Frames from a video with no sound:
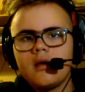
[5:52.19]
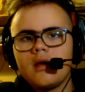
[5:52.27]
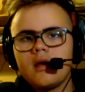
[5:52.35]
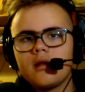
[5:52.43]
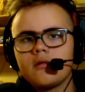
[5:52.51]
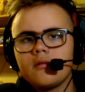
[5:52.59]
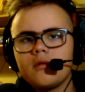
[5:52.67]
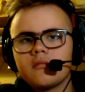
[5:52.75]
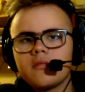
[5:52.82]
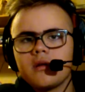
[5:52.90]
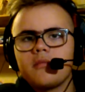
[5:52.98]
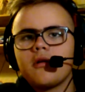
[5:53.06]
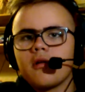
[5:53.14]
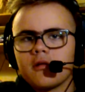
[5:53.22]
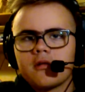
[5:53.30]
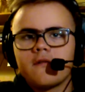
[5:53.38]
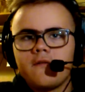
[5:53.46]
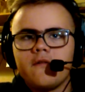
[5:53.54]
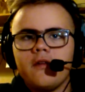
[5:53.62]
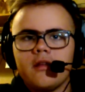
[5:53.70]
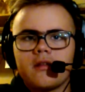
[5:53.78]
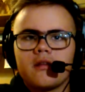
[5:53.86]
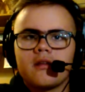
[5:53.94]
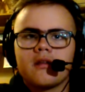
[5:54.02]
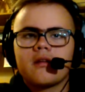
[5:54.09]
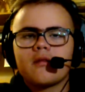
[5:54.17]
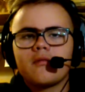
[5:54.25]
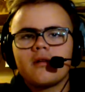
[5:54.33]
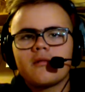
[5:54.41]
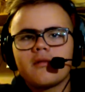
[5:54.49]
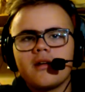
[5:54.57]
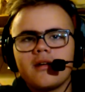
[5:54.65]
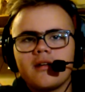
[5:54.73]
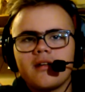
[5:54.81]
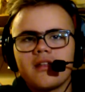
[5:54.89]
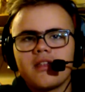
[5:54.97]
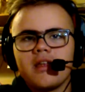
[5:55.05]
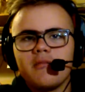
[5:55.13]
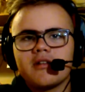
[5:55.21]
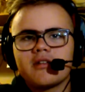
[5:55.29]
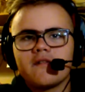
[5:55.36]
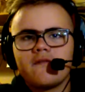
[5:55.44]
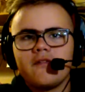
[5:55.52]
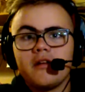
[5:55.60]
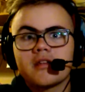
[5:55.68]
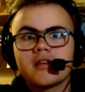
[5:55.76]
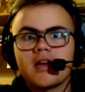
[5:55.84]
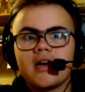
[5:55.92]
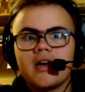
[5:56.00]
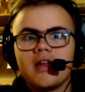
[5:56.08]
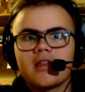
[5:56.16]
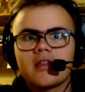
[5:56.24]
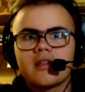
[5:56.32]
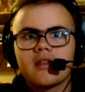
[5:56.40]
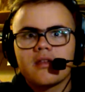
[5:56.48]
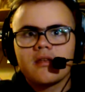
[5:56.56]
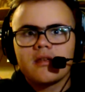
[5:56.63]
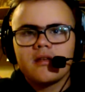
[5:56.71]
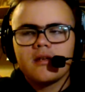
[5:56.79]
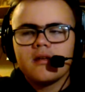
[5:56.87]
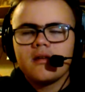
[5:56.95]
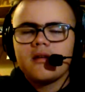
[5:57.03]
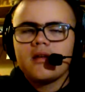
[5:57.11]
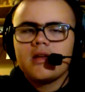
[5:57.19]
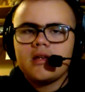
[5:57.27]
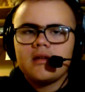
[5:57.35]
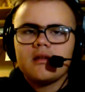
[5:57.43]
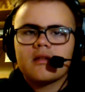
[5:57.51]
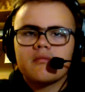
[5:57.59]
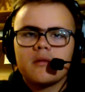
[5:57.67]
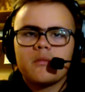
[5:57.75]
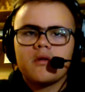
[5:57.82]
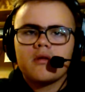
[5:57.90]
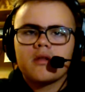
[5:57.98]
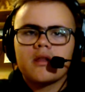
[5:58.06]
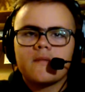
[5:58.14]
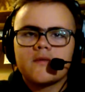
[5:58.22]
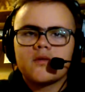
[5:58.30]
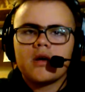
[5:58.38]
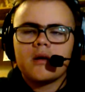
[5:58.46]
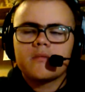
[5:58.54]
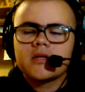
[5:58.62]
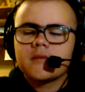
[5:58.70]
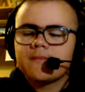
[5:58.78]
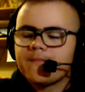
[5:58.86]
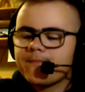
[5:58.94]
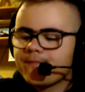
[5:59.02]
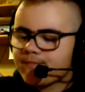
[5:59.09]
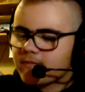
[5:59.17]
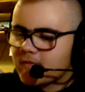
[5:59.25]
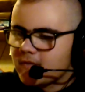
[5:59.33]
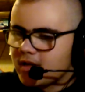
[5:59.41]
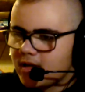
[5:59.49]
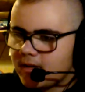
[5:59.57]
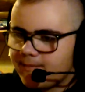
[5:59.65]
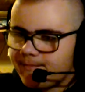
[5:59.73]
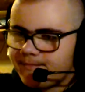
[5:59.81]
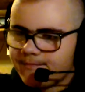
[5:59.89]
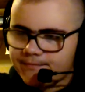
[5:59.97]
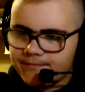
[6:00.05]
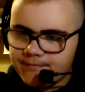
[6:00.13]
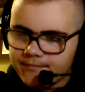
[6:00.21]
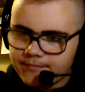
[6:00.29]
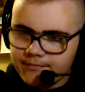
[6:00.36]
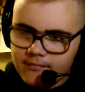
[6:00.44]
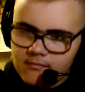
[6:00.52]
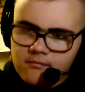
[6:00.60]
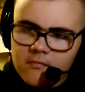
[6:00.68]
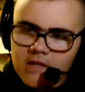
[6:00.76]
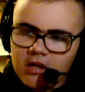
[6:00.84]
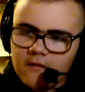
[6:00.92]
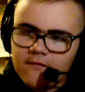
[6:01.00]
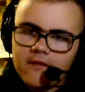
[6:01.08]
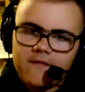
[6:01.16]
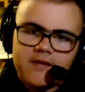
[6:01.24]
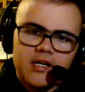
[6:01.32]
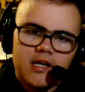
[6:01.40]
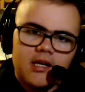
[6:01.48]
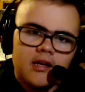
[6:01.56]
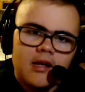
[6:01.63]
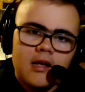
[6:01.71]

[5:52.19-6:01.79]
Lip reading: I don't want my balls freezing. I don't want my semen to freeze to ice. Yes, my balls have dropped. And I'm 15.